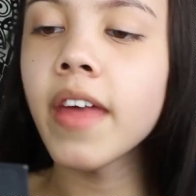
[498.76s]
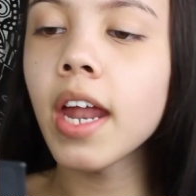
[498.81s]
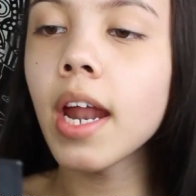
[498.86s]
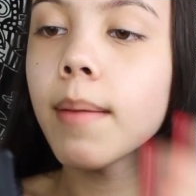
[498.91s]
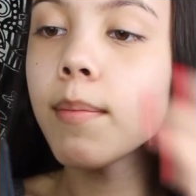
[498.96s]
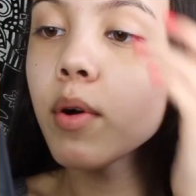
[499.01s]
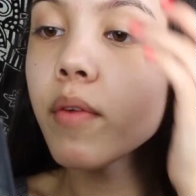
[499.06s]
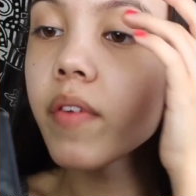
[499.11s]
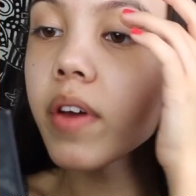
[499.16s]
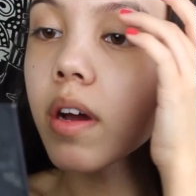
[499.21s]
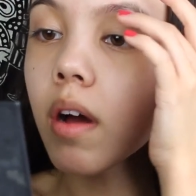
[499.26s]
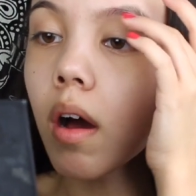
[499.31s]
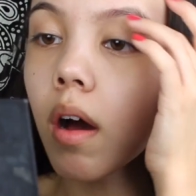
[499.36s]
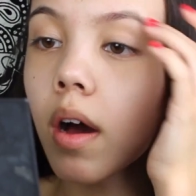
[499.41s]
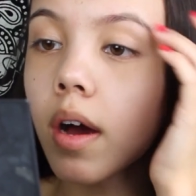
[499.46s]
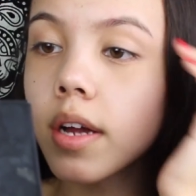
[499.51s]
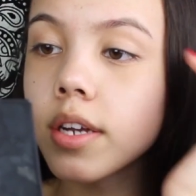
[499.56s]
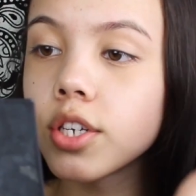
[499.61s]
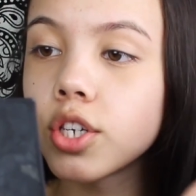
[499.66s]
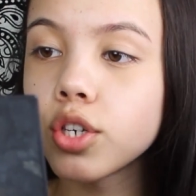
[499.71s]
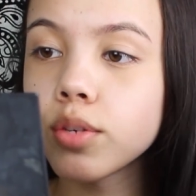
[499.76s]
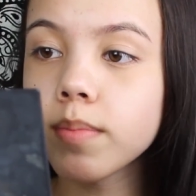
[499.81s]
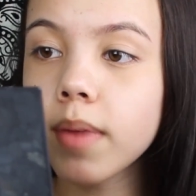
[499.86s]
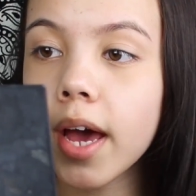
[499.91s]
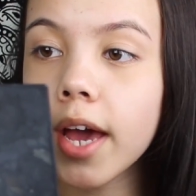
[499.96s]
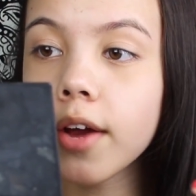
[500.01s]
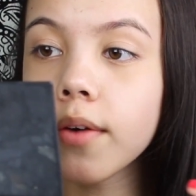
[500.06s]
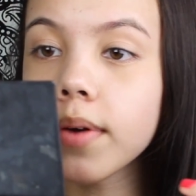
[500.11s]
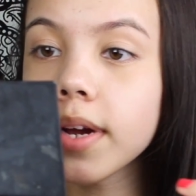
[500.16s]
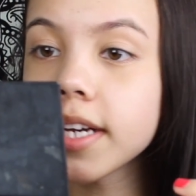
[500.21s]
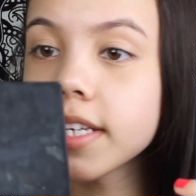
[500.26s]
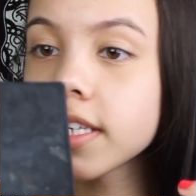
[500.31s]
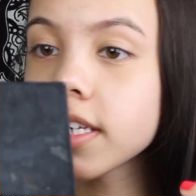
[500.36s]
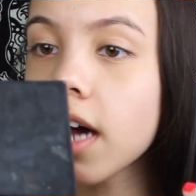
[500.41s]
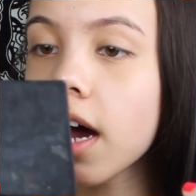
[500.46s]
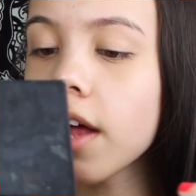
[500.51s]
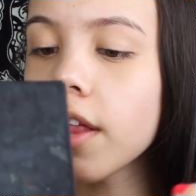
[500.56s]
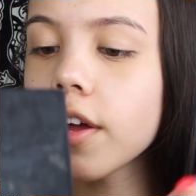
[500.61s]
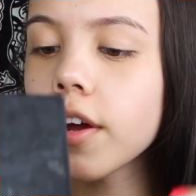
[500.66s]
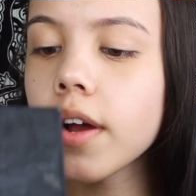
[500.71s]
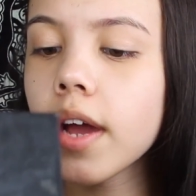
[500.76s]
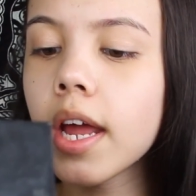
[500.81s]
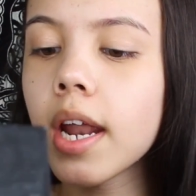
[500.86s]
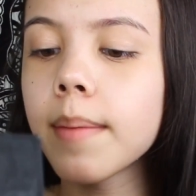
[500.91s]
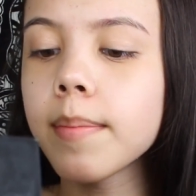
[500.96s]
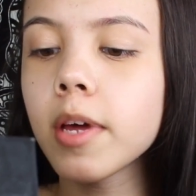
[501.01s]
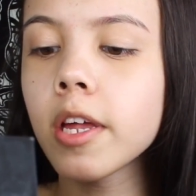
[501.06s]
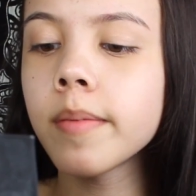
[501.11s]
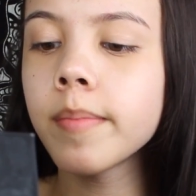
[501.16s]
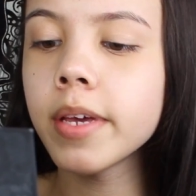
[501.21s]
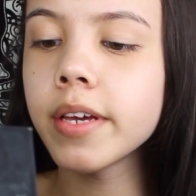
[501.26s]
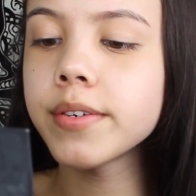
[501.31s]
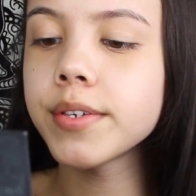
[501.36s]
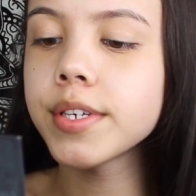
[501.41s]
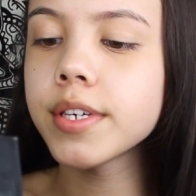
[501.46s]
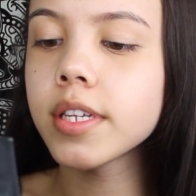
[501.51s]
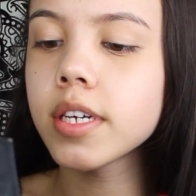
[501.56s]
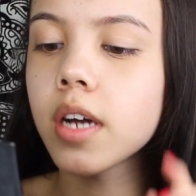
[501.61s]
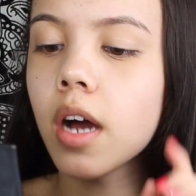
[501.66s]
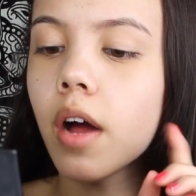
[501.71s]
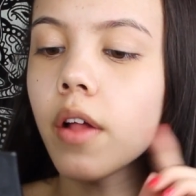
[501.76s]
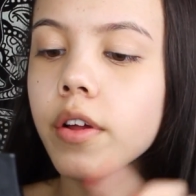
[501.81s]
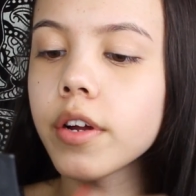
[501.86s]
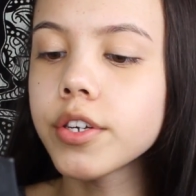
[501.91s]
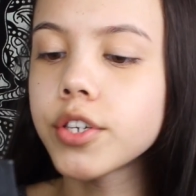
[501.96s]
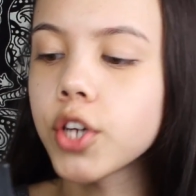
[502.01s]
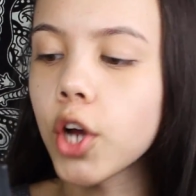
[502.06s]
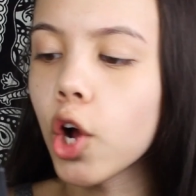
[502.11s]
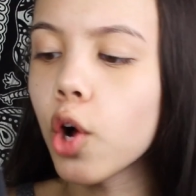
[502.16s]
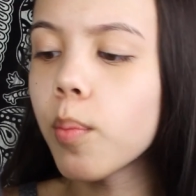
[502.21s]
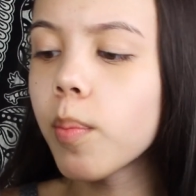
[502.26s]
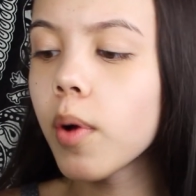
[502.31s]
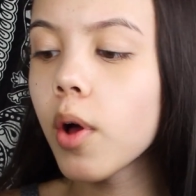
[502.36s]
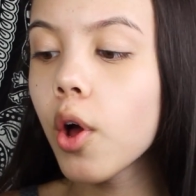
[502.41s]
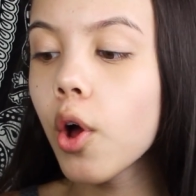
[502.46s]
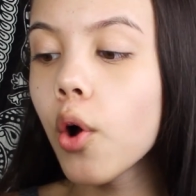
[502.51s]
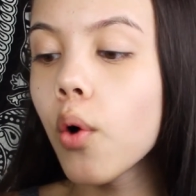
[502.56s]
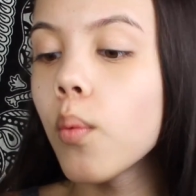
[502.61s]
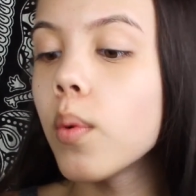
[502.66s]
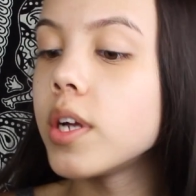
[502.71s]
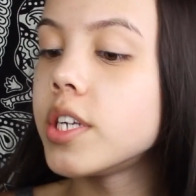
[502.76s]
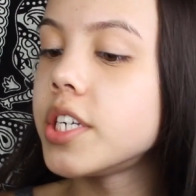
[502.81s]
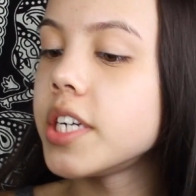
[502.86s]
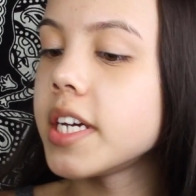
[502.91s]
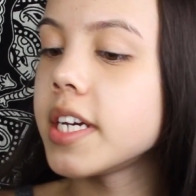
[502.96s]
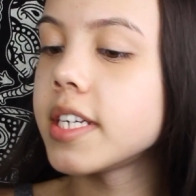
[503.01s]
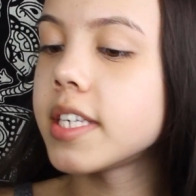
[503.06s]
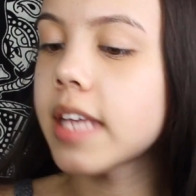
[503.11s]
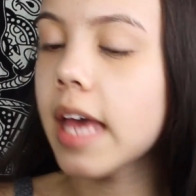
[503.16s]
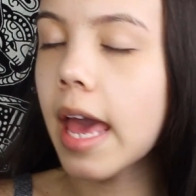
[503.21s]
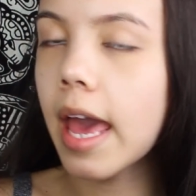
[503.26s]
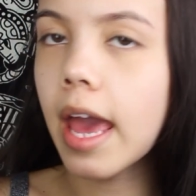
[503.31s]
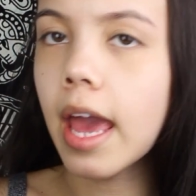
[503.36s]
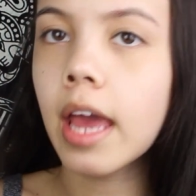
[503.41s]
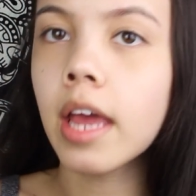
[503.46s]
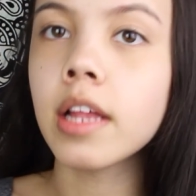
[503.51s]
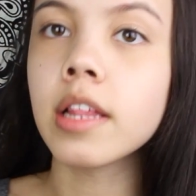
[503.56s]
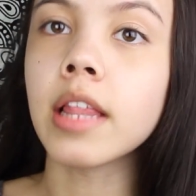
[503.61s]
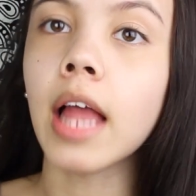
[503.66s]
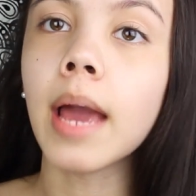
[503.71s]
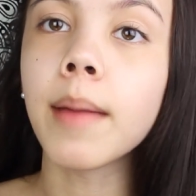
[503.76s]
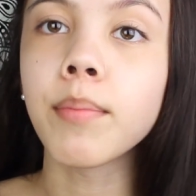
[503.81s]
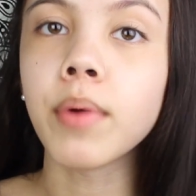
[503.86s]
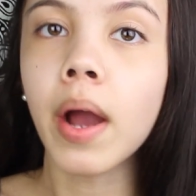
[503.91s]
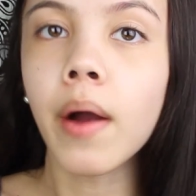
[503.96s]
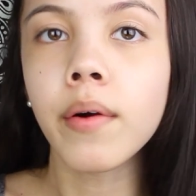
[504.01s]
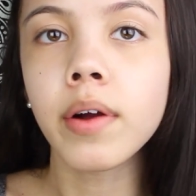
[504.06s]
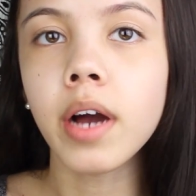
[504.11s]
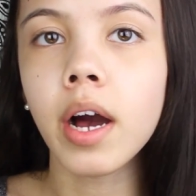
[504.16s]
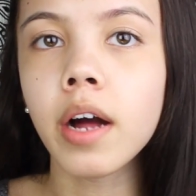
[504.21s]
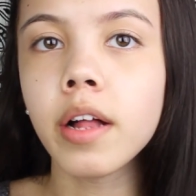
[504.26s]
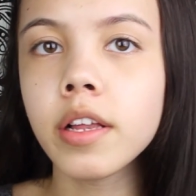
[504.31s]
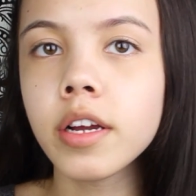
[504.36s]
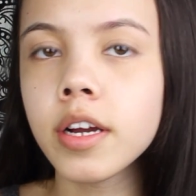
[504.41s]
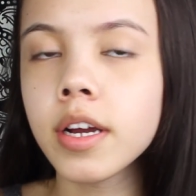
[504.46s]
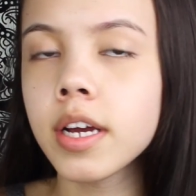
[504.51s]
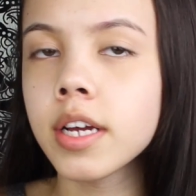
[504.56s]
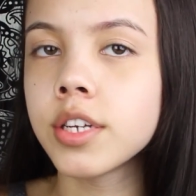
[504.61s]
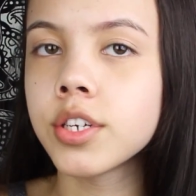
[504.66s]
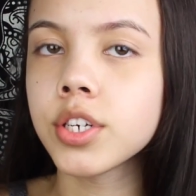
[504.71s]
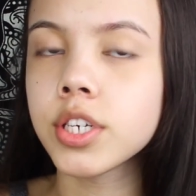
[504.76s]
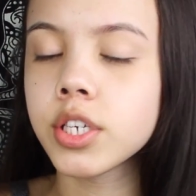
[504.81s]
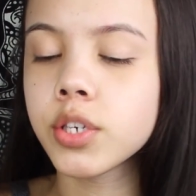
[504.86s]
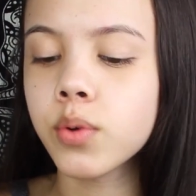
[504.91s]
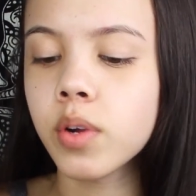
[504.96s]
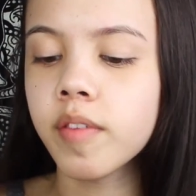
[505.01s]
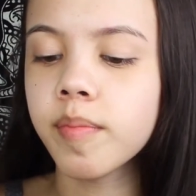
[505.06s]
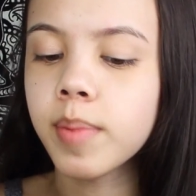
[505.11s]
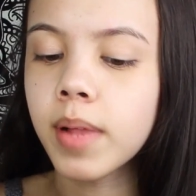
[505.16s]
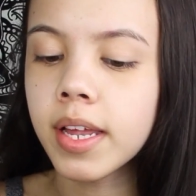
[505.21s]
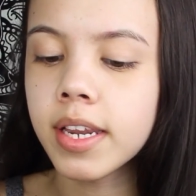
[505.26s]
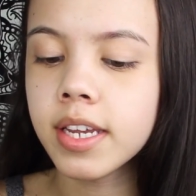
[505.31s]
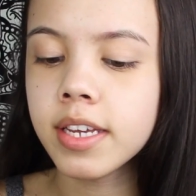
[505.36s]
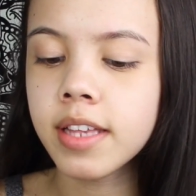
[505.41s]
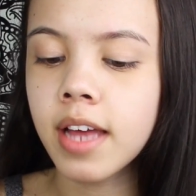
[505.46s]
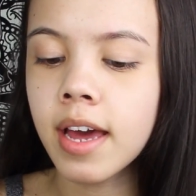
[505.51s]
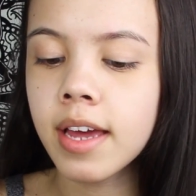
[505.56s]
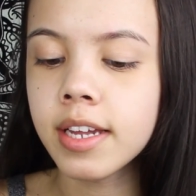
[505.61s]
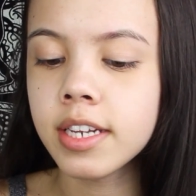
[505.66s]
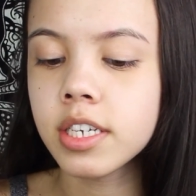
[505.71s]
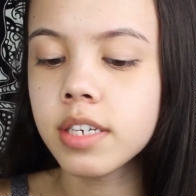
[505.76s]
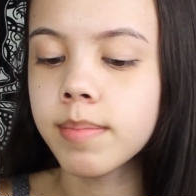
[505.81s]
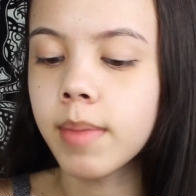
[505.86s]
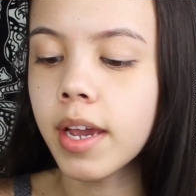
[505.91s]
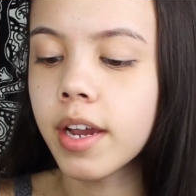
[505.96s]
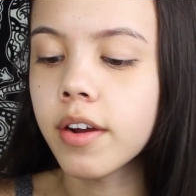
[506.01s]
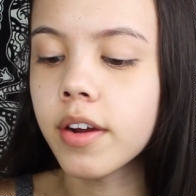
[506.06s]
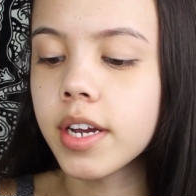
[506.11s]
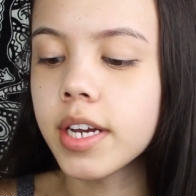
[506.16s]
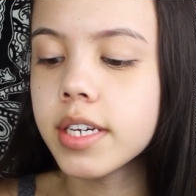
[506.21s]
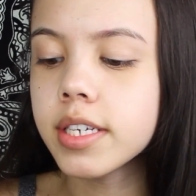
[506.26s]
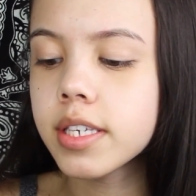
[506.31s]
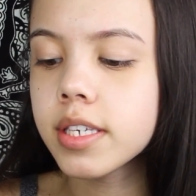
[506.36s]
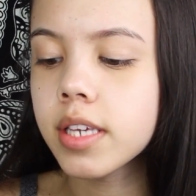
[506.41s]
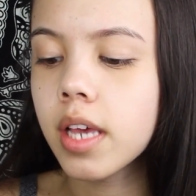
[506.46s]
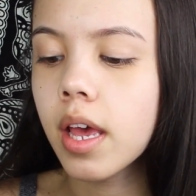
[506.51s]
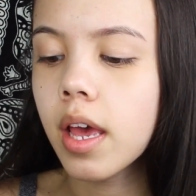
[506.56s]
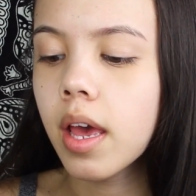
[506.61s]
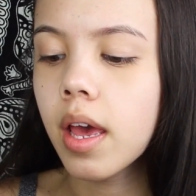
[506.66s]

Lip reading: Then I'm moving on to my crease color, and I'm going to be using the color Taupe, which is a light brown color, and just sort of blending that into my crease.